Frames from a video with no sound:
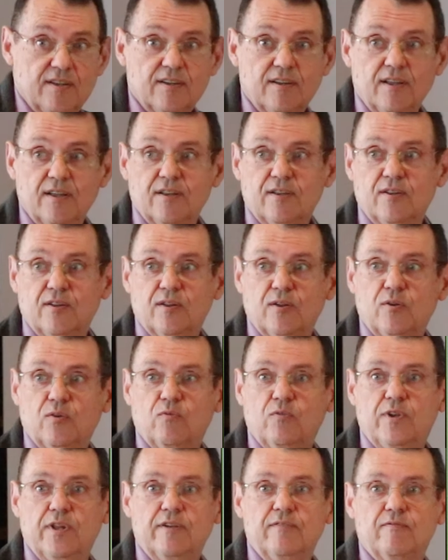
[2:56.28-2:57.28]

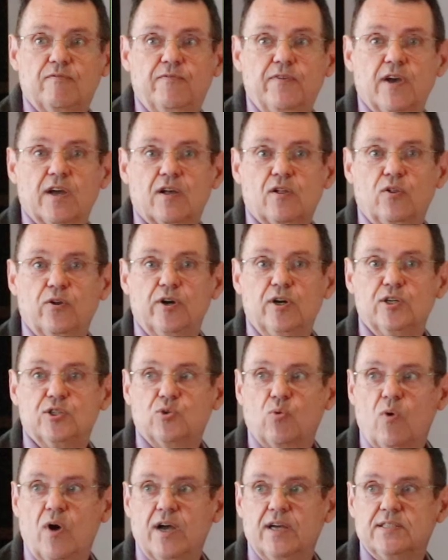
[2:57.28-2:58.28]
it didn't fit
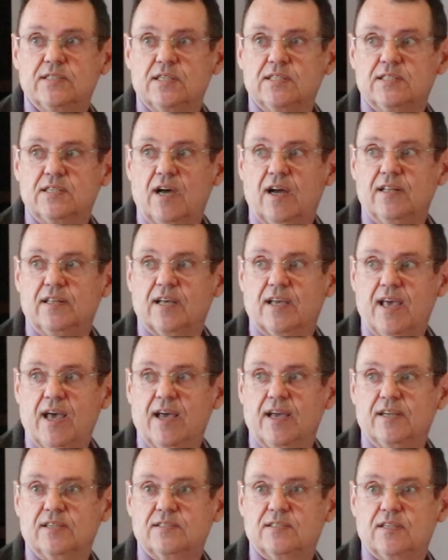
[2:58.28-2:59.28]
clearance-wise inside the
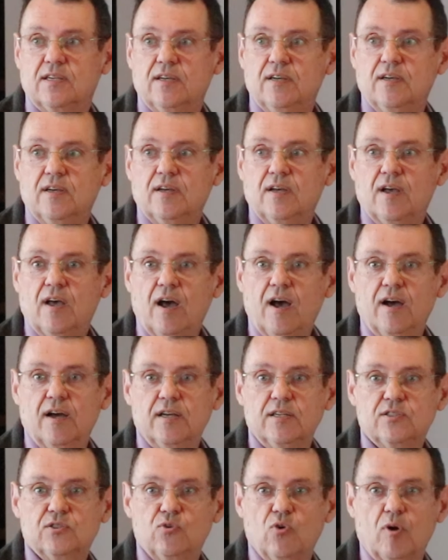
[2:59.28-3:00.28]
case.
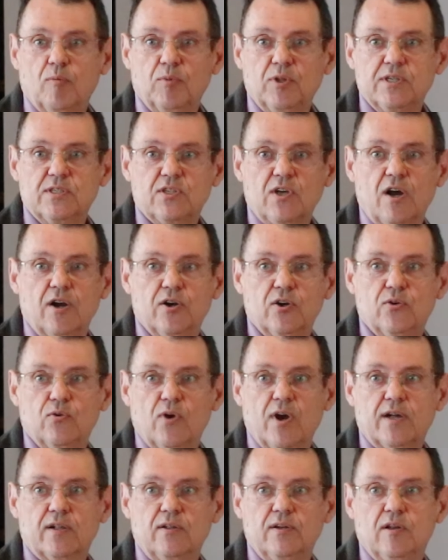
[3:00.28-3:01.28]
It's normally soldered
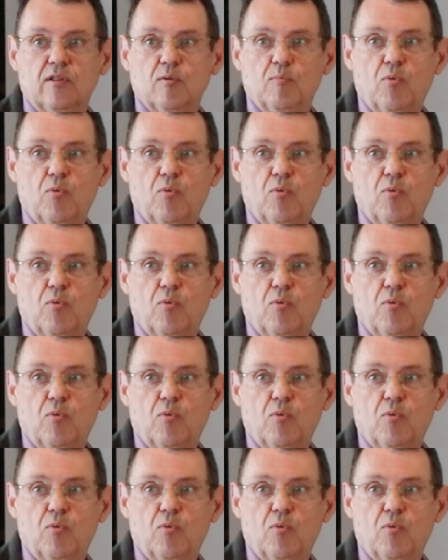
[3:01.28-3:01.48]
directly to the